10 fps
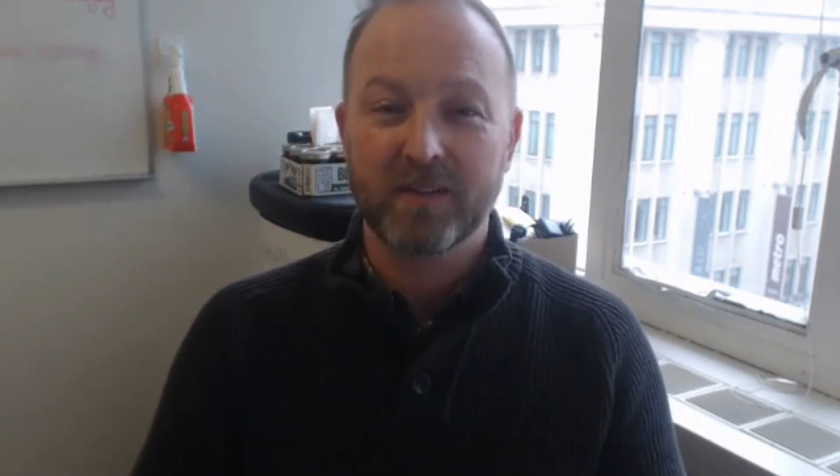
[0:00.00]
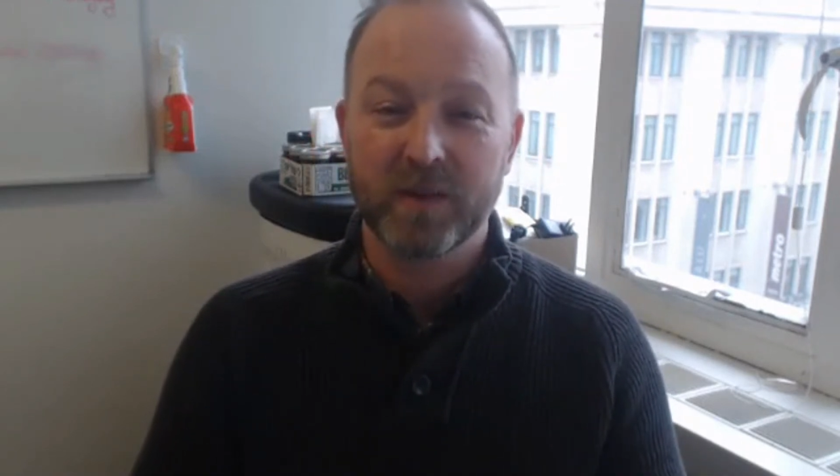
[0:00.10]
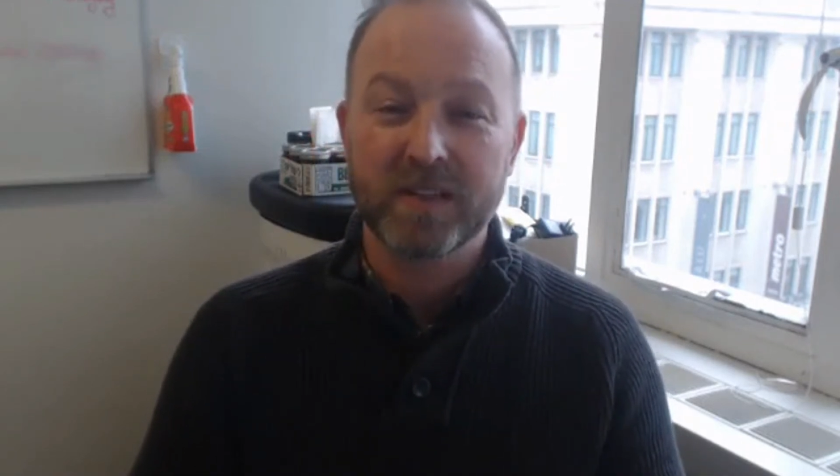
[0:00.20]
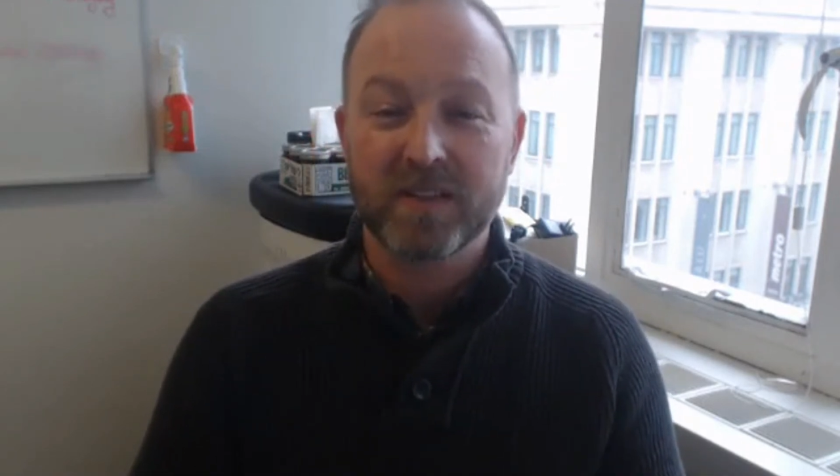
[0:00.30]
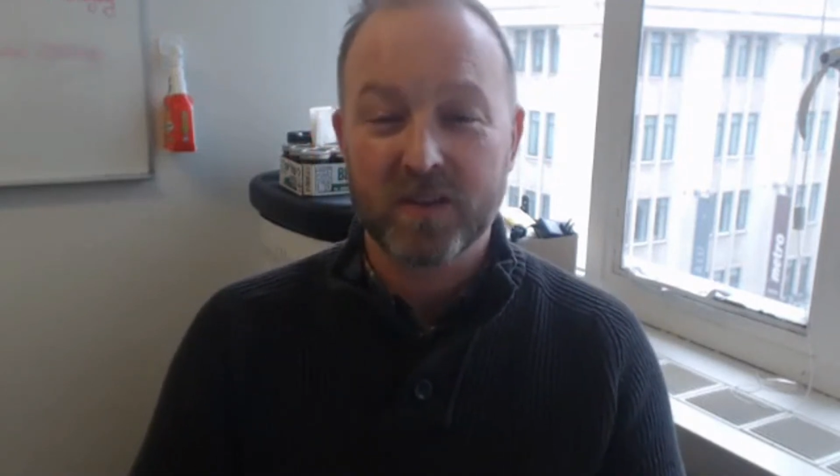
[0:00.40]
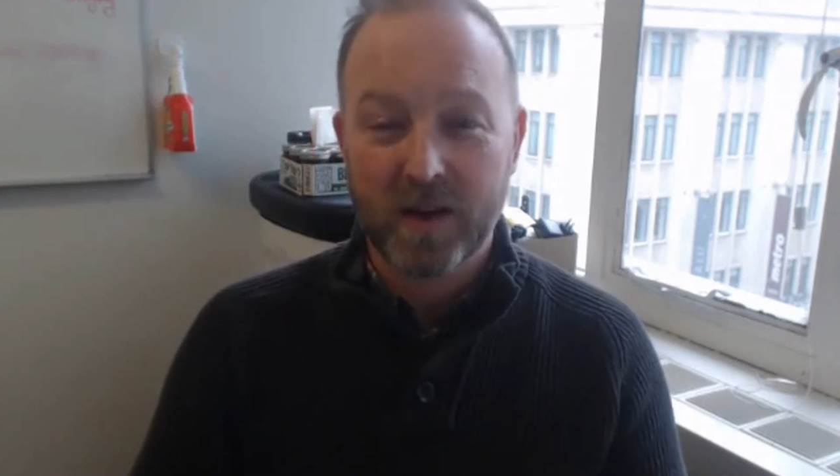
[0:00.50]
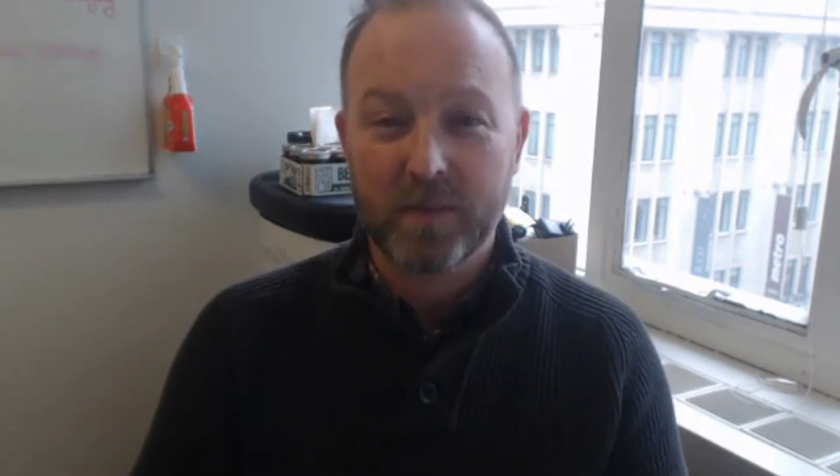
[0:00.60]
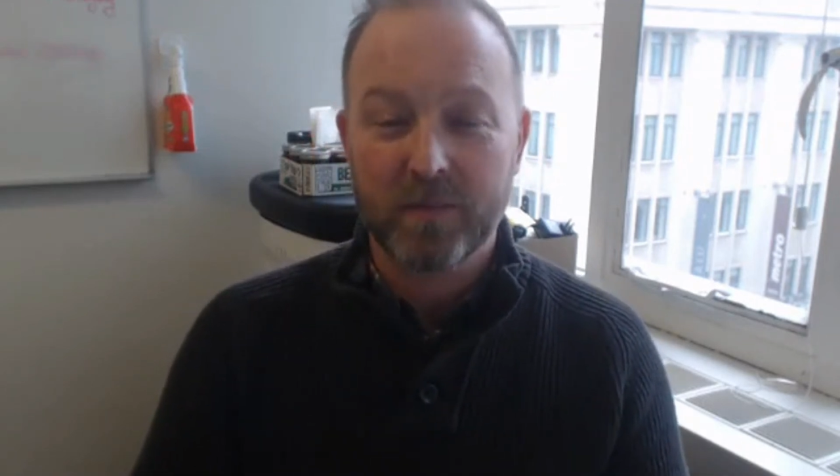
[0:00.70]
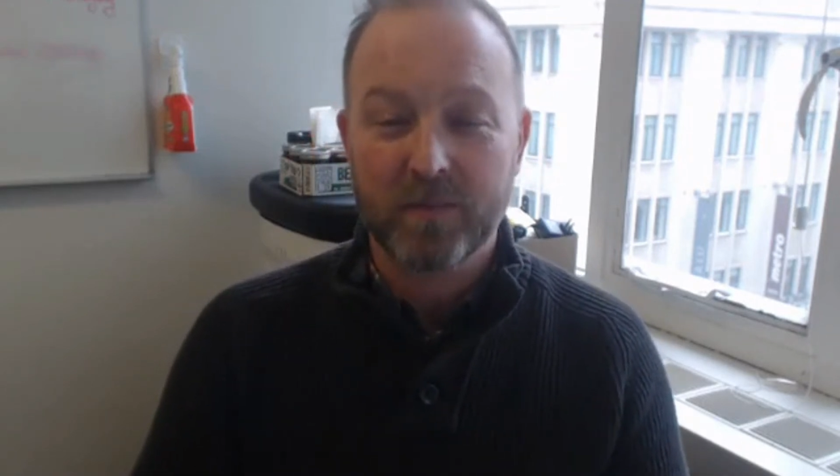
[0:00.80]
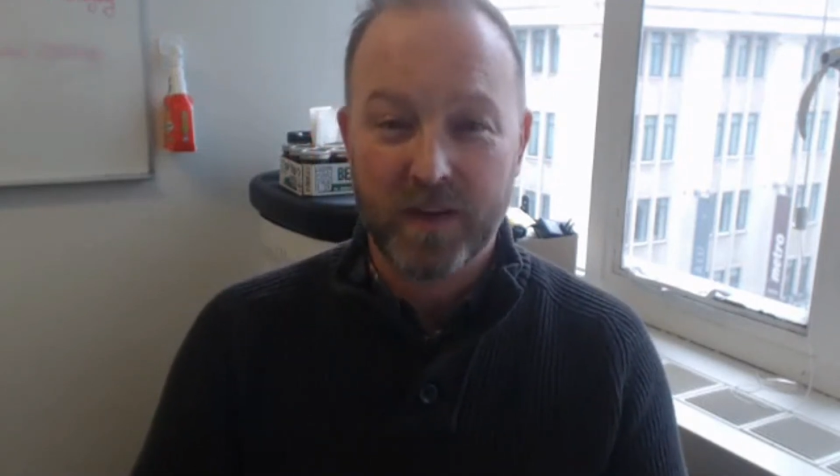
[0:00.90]
through
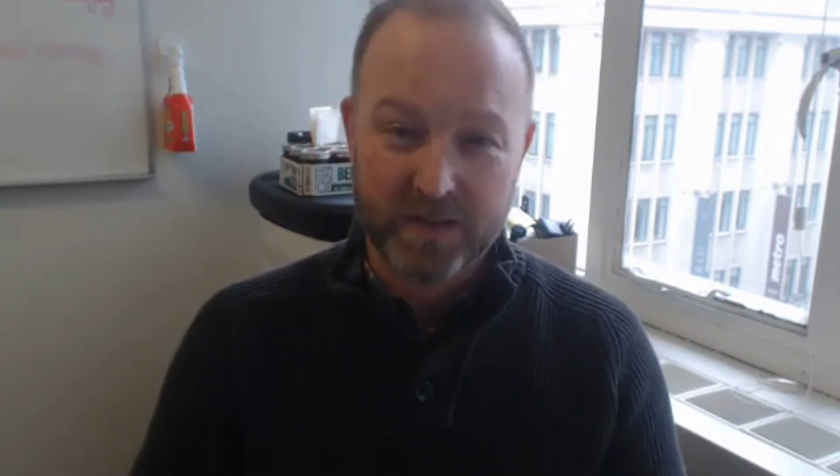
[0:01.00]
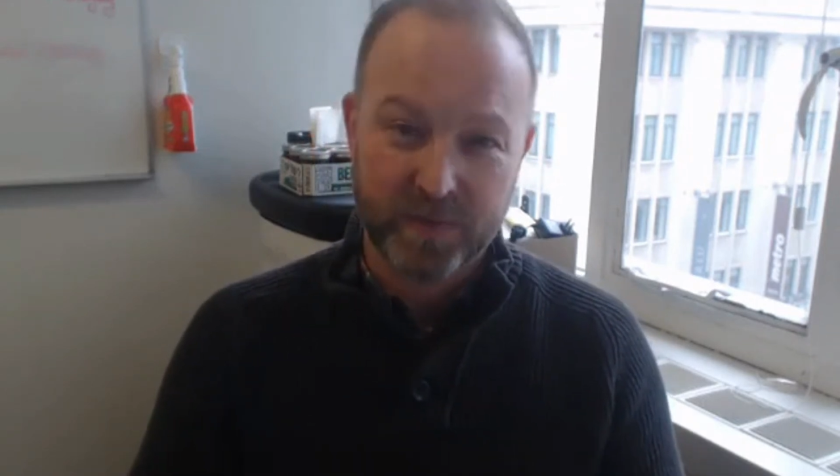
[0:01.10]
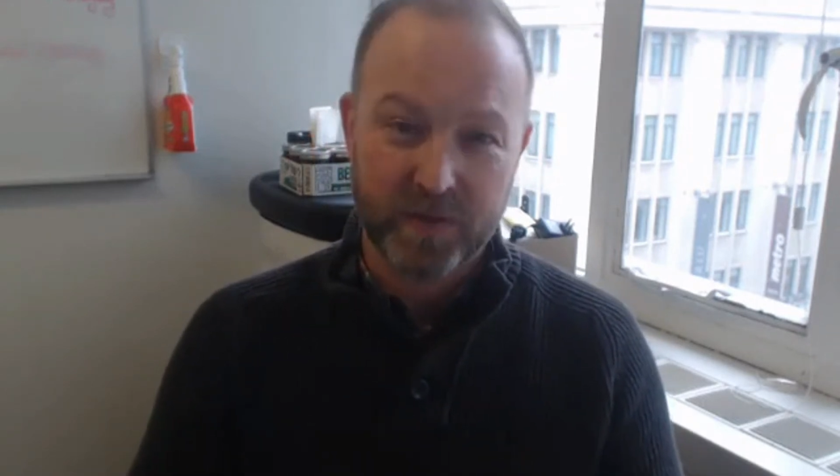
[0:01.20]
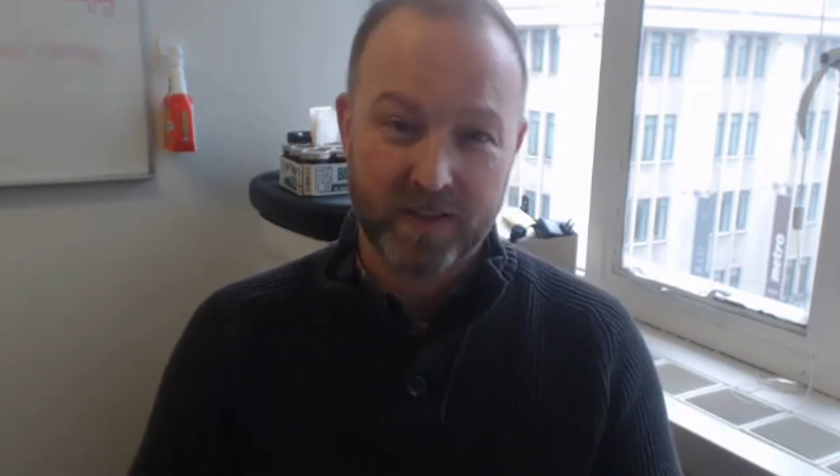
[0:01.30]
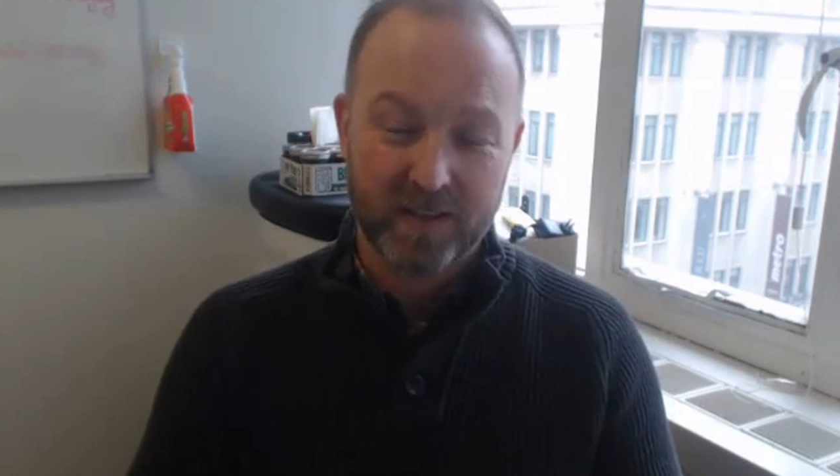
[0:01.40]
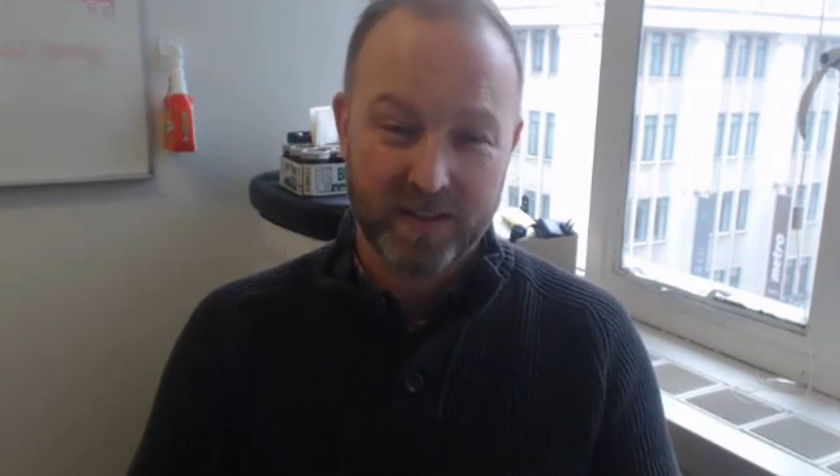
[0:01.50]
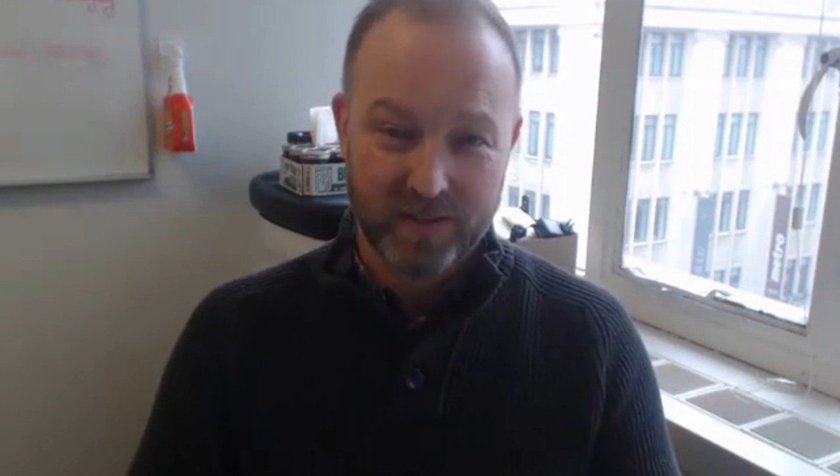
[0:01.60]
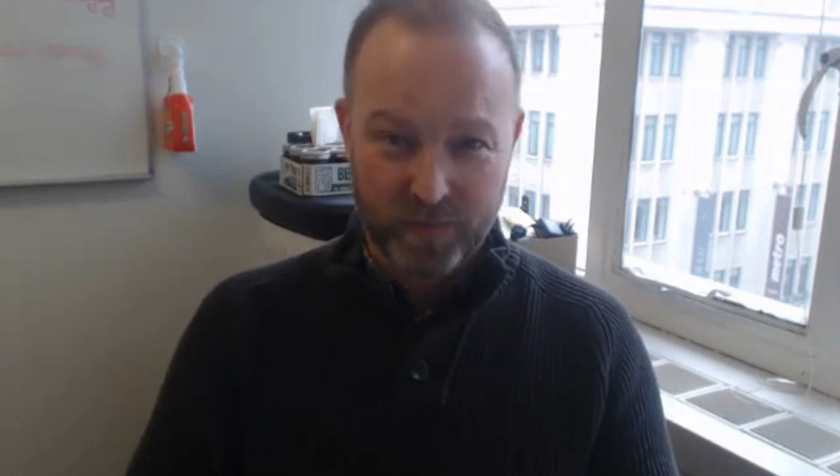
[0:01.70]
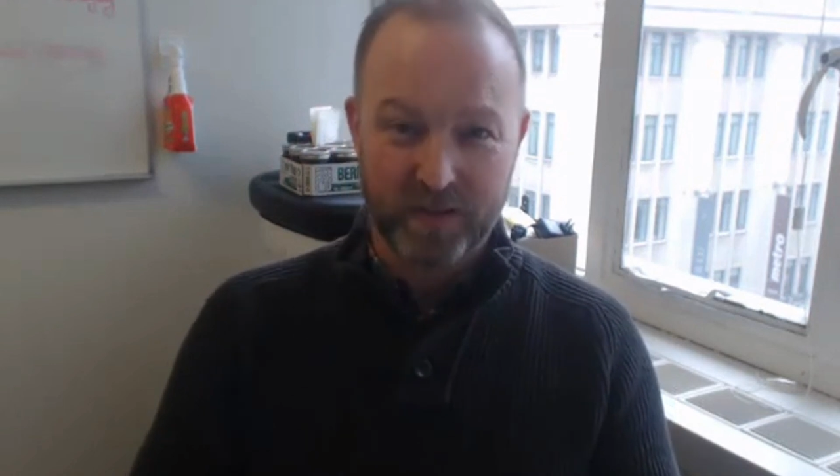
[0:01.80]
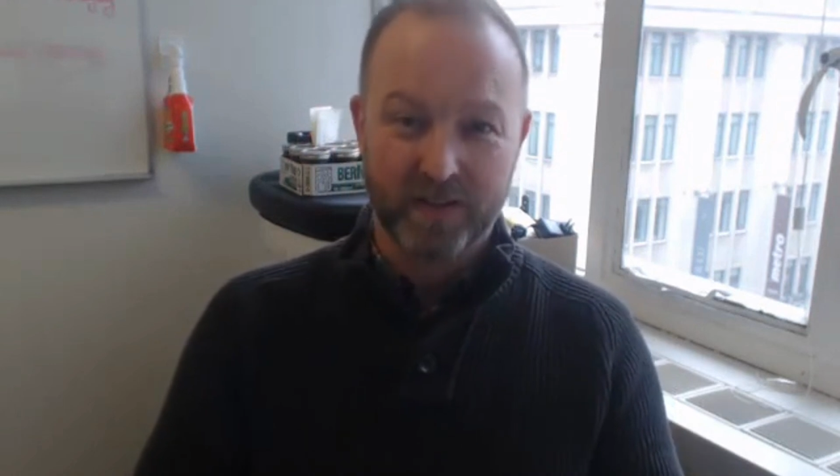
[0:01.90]
Instagram, Facebook,
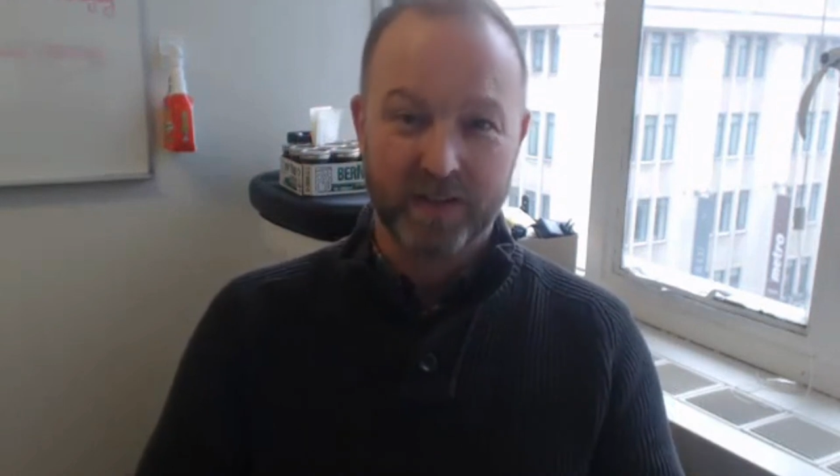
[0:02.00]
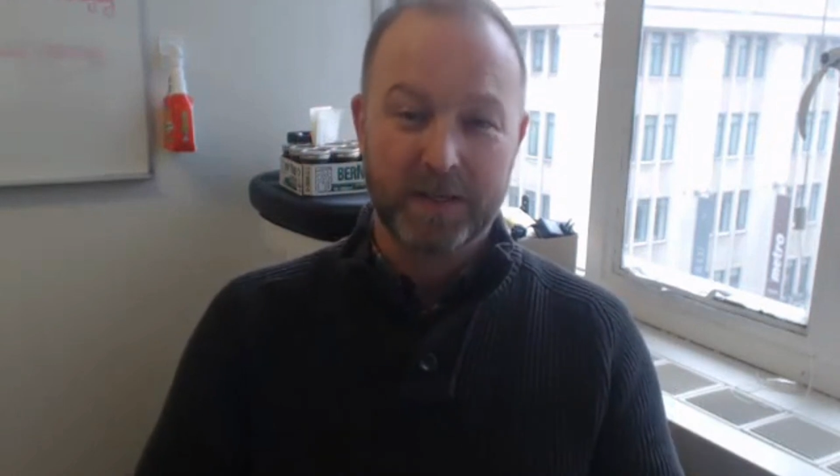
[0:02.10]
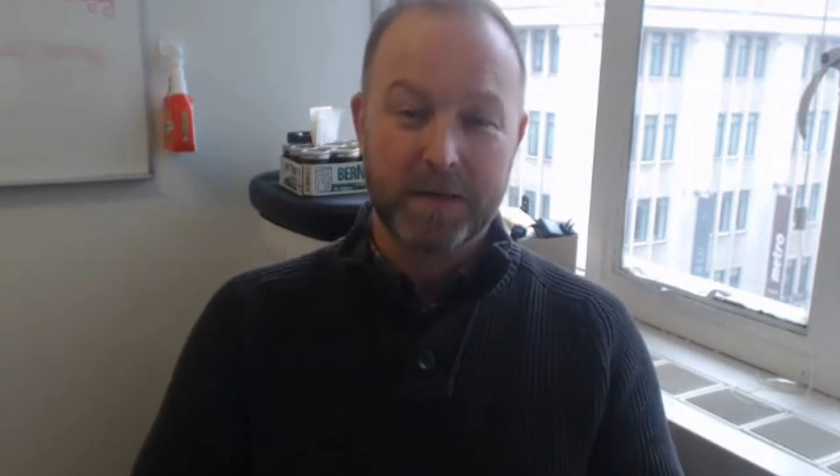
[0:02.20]
and Twitter.